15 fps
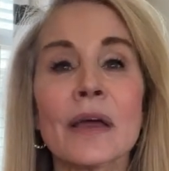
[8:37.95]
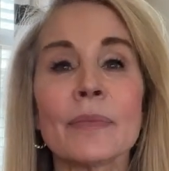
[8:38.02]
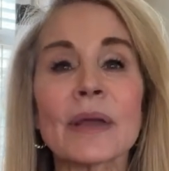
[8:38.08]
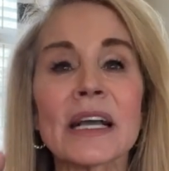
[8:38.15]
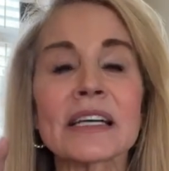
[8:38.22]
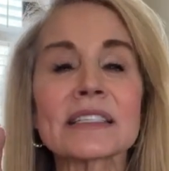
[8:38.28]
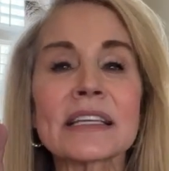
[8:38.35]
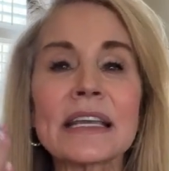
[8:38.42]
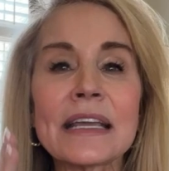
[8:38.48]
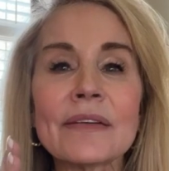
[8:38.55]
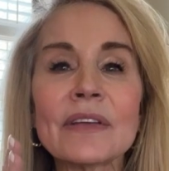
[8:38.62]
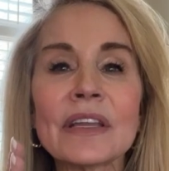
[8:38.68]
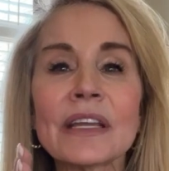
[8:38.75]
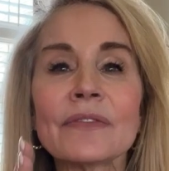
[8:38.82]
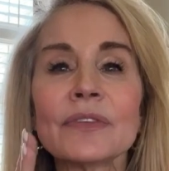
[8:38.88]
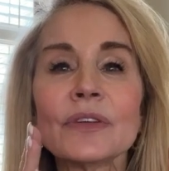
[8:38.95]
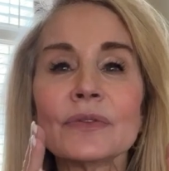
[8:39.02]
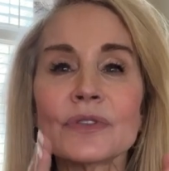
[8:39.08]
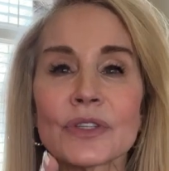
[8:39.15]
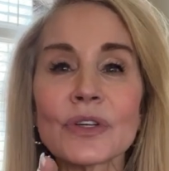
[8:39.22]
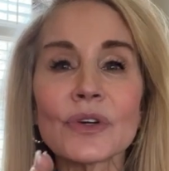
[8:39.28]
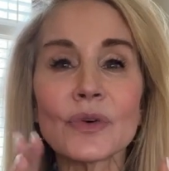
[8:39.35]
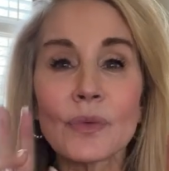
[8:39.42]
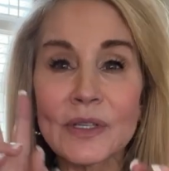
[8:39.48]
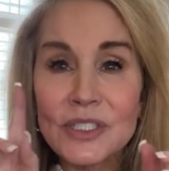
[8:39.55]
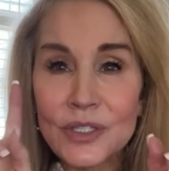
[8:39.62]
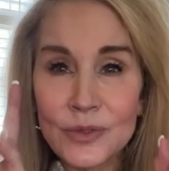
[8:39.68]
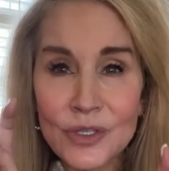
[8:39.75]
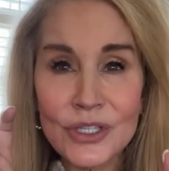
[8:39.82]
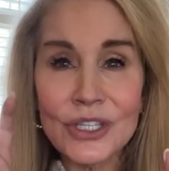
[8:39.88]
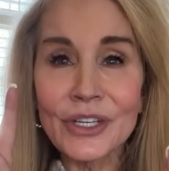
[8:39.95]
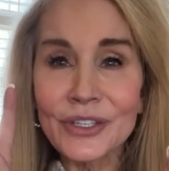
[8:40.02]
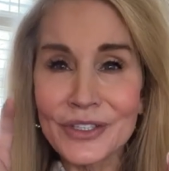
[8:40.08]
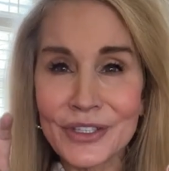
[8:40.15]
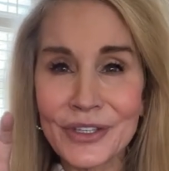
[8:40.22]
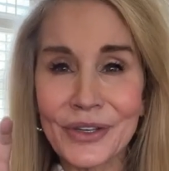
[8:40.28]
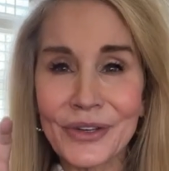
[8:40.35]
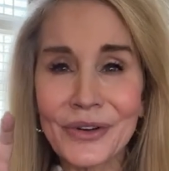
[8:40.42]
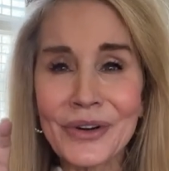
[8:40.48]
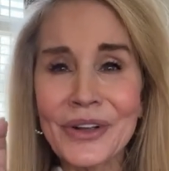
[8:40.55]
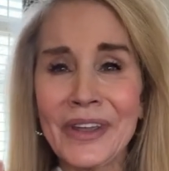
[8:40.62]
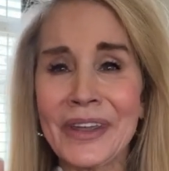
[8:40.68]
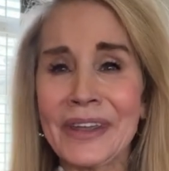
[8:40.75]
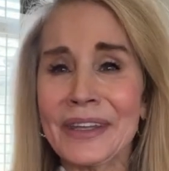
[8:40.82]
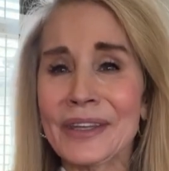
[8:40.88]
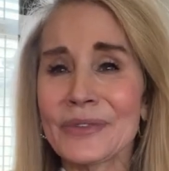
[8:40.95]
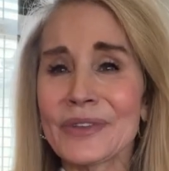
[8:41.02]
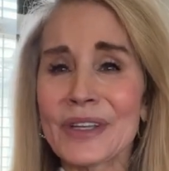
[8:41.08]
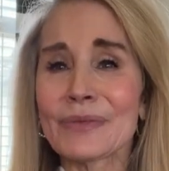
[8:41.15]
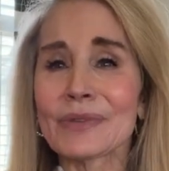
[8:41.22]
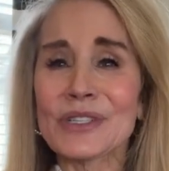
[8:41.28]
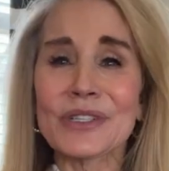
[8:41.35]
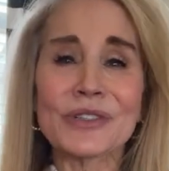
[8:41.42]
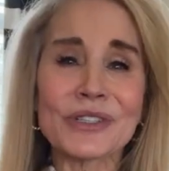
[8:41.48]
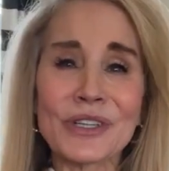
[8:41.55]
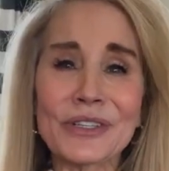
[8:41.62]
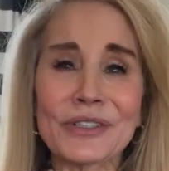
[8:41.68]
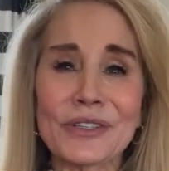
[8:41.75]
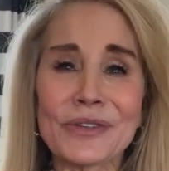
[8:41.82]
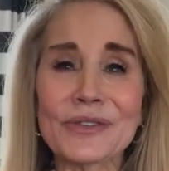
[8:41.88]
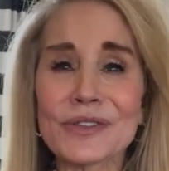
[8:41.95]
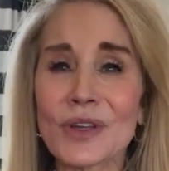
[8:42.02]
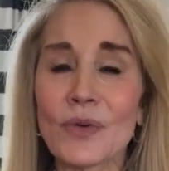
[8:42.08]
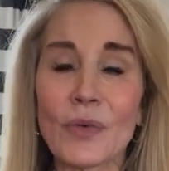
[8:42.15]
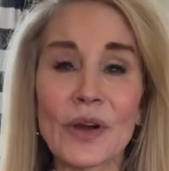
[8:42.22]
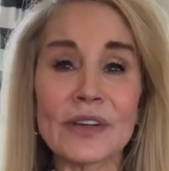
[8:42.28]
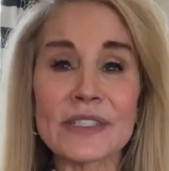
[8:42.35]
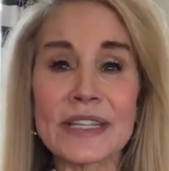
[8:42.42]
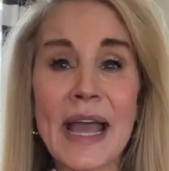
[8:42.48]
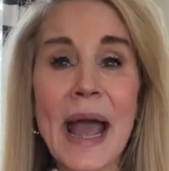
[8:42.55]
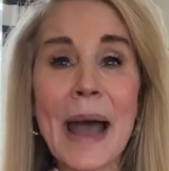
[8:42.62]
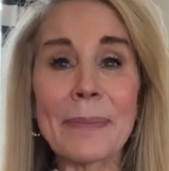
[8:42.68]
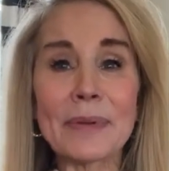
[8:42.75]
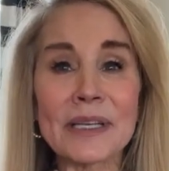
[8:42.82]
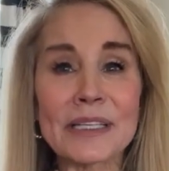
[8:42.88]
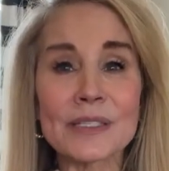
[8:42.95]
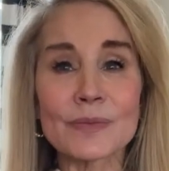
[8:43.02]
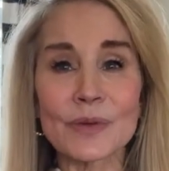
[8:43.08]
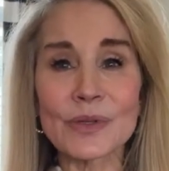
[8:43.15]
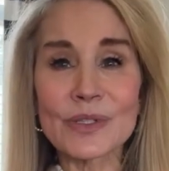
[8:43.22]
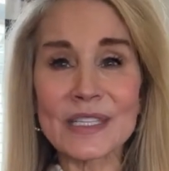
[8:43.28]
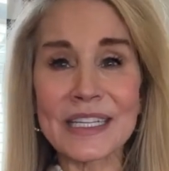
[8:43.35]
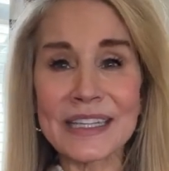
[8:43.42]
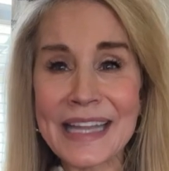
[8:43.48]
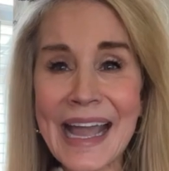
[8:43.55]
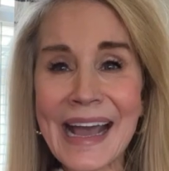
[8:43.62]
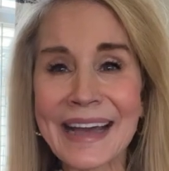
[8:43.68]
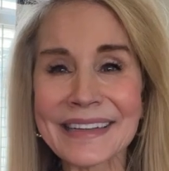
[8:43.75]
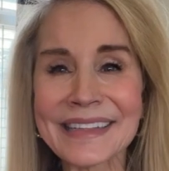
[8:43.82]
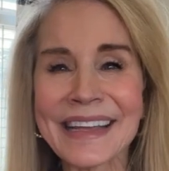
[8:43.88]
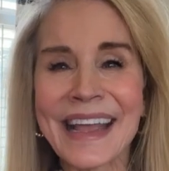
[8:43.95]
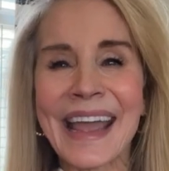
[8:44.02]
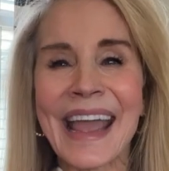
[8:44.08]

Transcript: Because even if you do what you should do, you did what you should do, so where's the happiness boost in that?